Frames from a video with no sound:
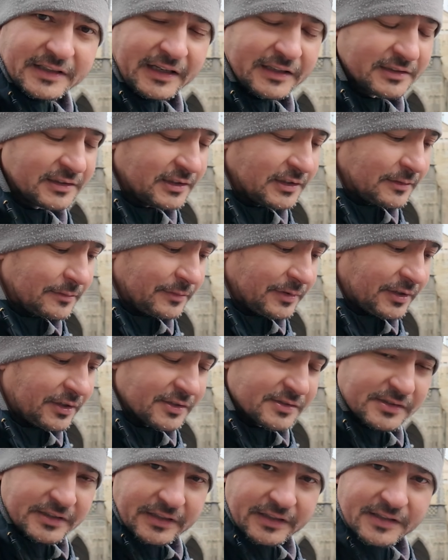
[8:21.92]
that,
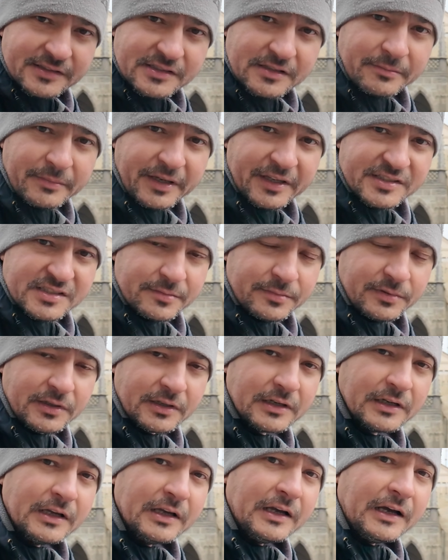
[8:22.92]
because it is a major
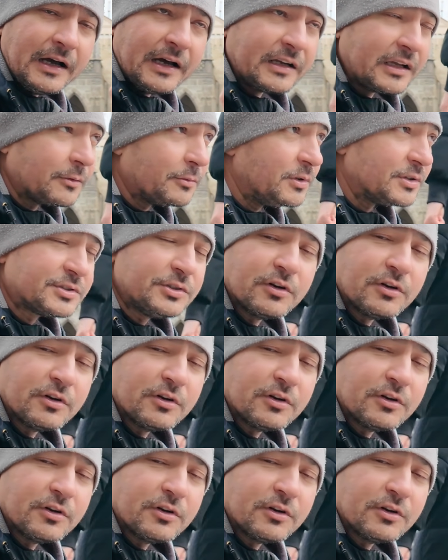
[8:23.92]
bug, and I will